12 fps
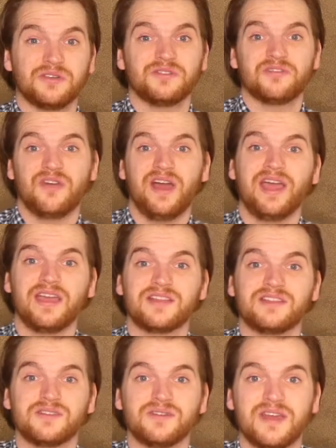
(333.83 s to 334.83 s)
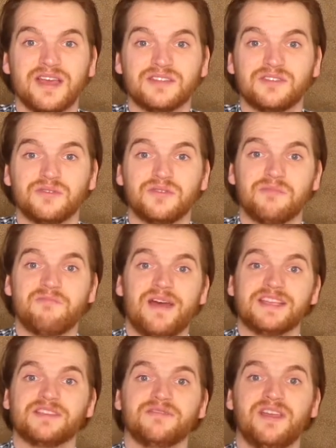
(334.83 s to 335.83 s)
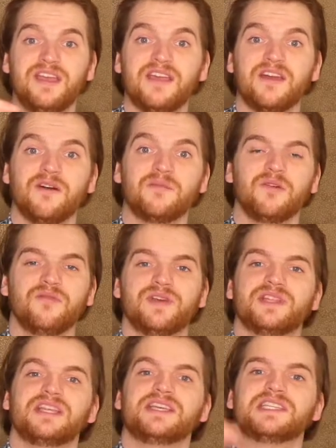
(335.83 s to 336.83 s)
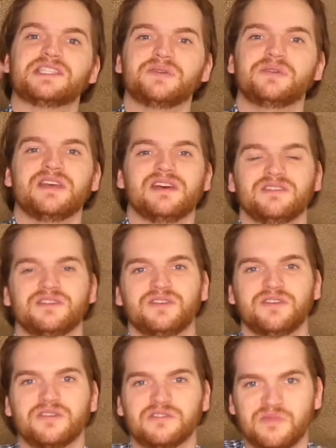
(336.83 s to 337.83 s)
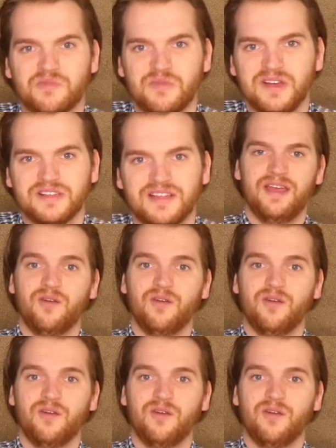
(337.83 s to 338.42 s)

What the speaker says: trying to get to a passive income of at least 2,000 euros per month.